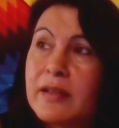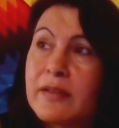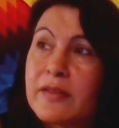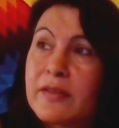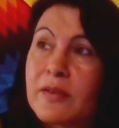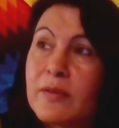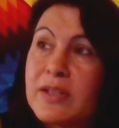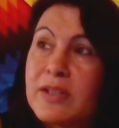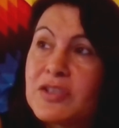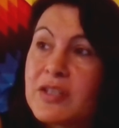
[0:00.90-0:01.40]

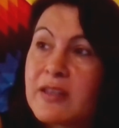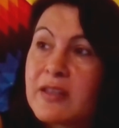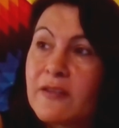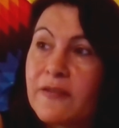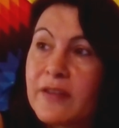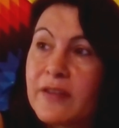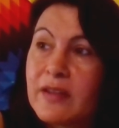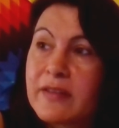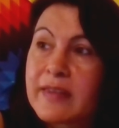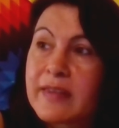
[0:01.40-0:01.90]
So it just
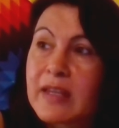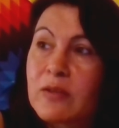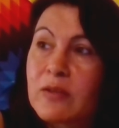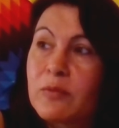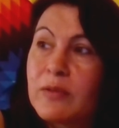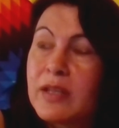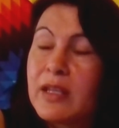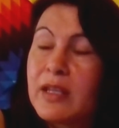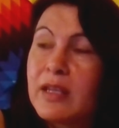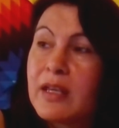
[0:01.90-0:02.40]
feels like
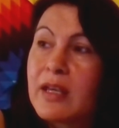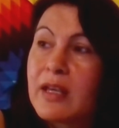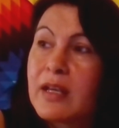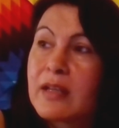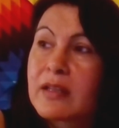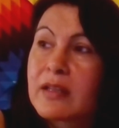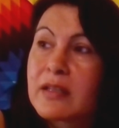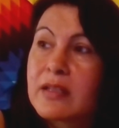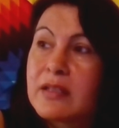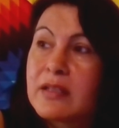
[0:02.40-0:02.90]
we
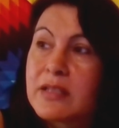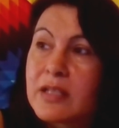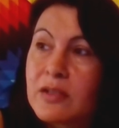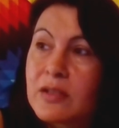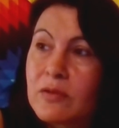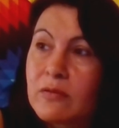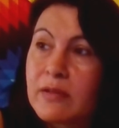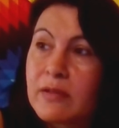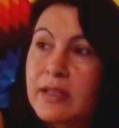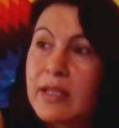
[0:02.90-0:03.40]

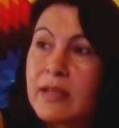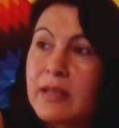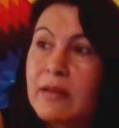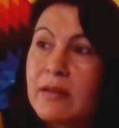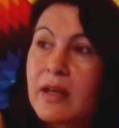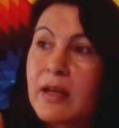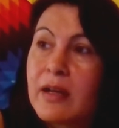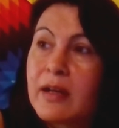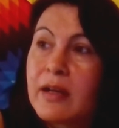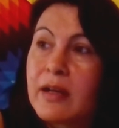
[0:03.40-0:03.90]

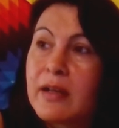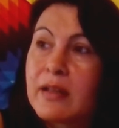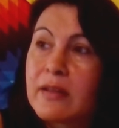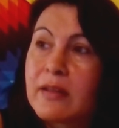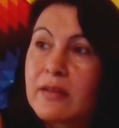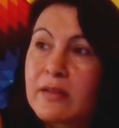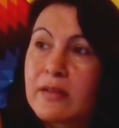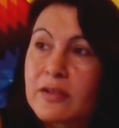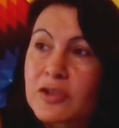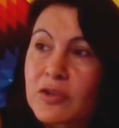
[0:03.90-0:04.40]
continually uh,
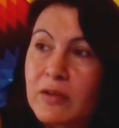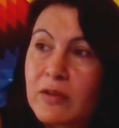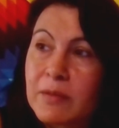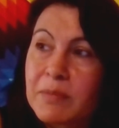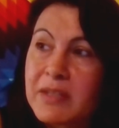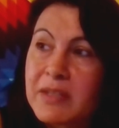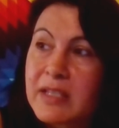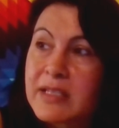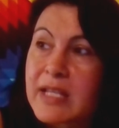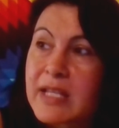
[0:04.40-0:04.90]
show up
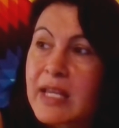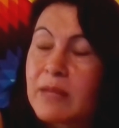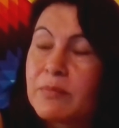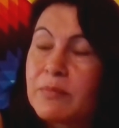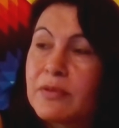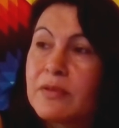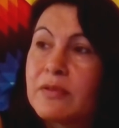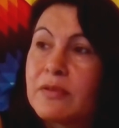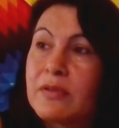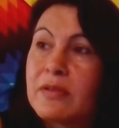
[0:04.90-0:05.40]
at the
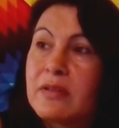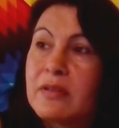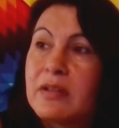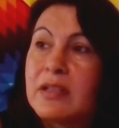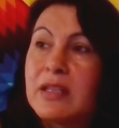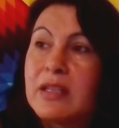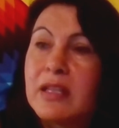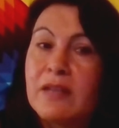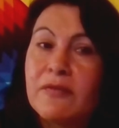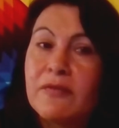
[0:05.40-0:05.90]
table,
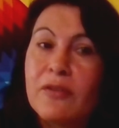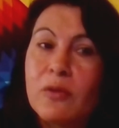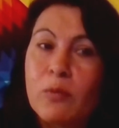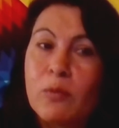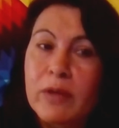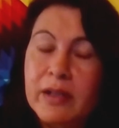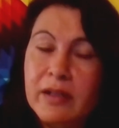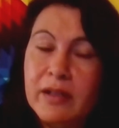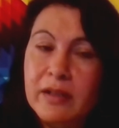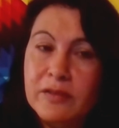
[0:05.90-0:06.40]
give her
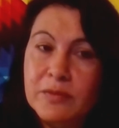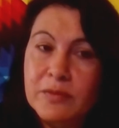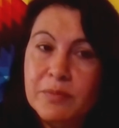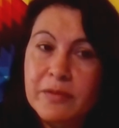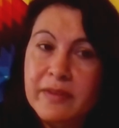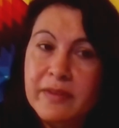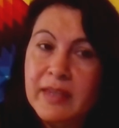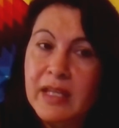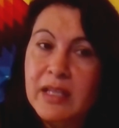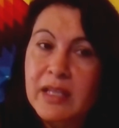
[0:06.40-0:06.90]

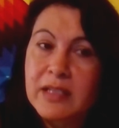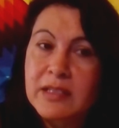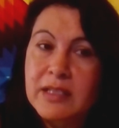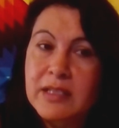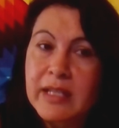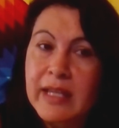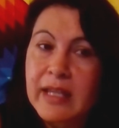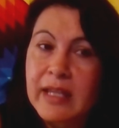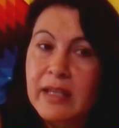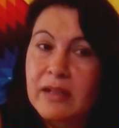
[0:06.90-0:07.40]
100%,
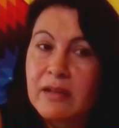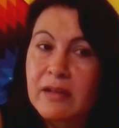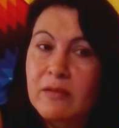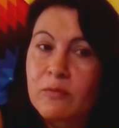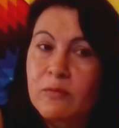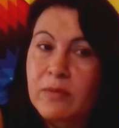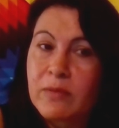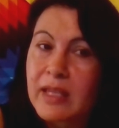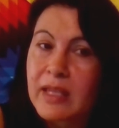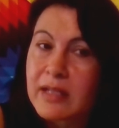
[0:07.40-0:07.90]
and
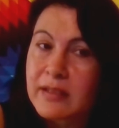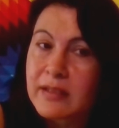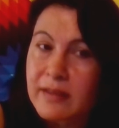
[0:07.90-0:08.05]
we get